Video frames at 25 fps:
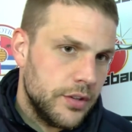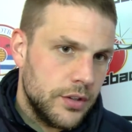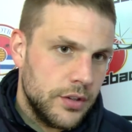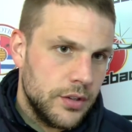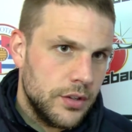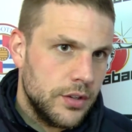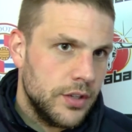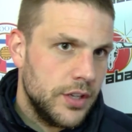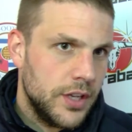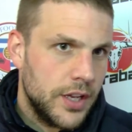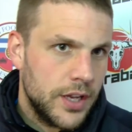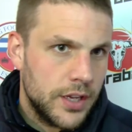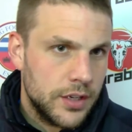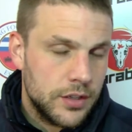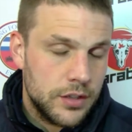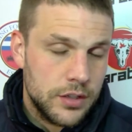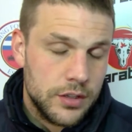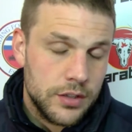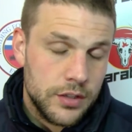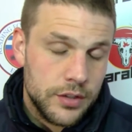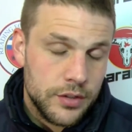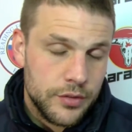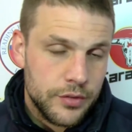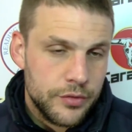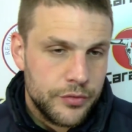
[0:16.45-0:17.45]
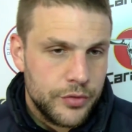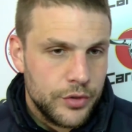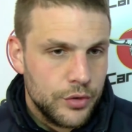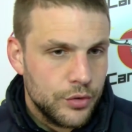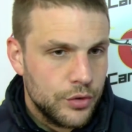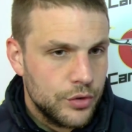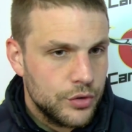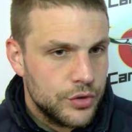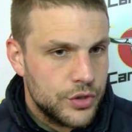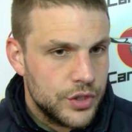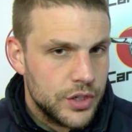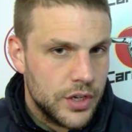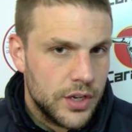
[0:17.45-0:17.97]
They had a few
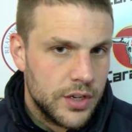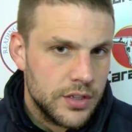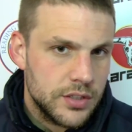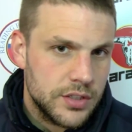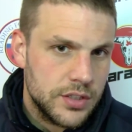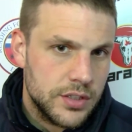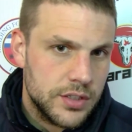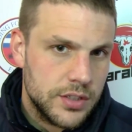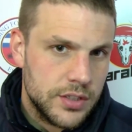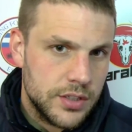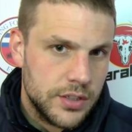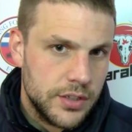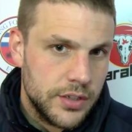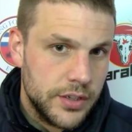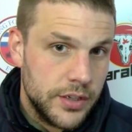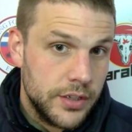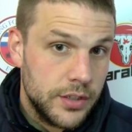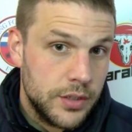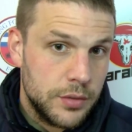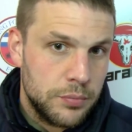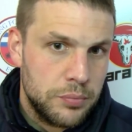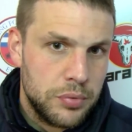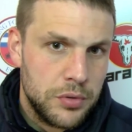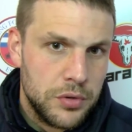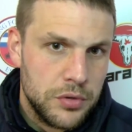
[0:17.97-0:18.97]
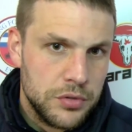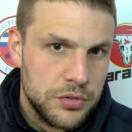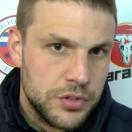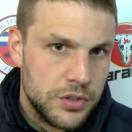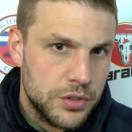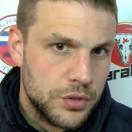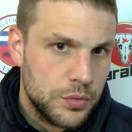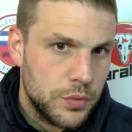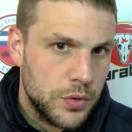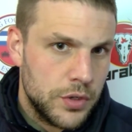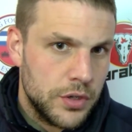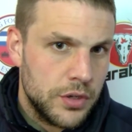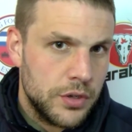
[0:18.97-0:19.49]
good chances, hit the post
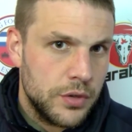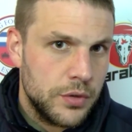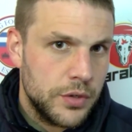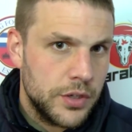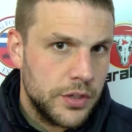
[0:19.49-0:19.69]
as well.